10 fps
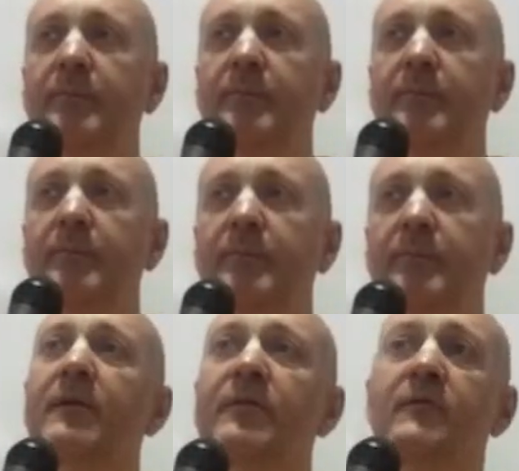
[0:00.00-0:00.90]
and
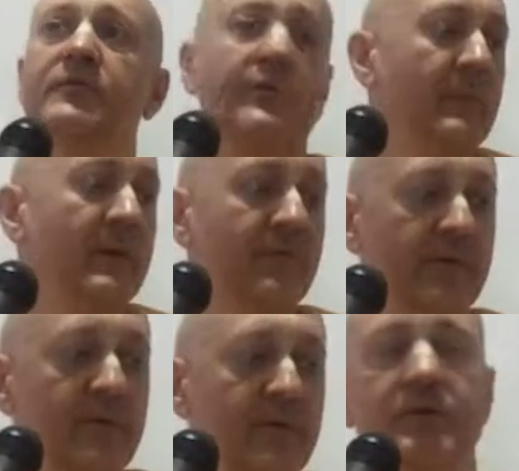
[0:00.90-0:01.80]
everything else is just
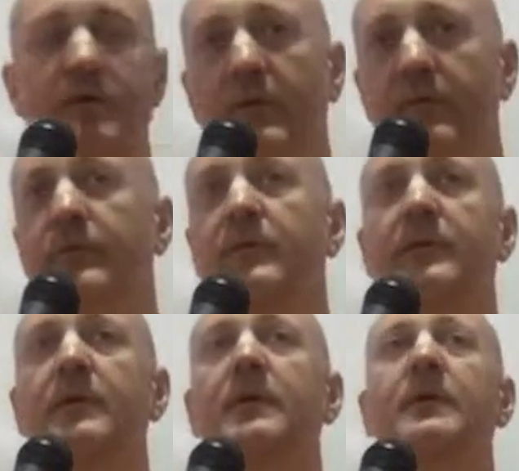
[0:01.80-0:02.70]
manifestation
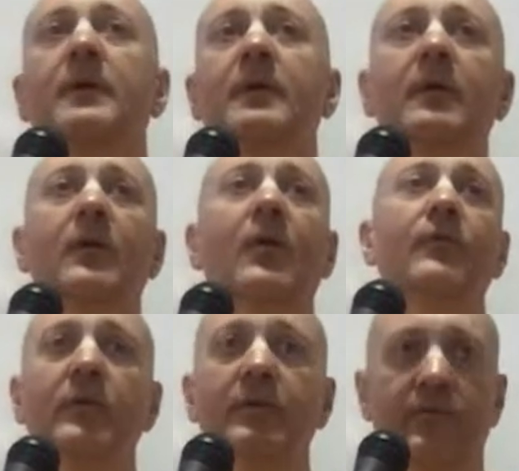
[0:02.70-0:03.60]

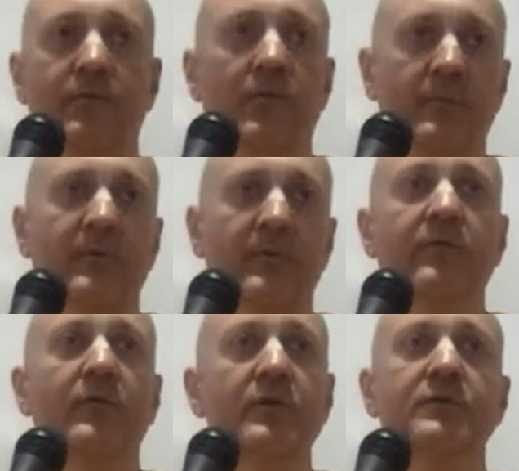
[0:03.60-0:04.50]
of all these forms.
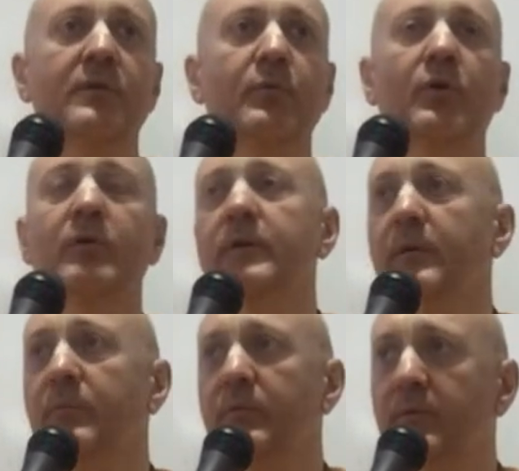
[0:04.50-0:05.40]
He's the original
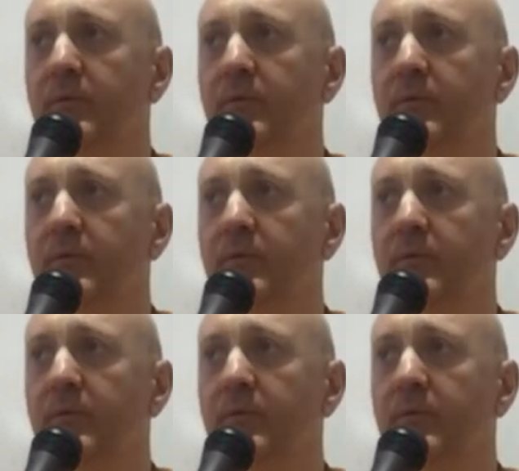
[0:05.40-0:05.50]
prototype.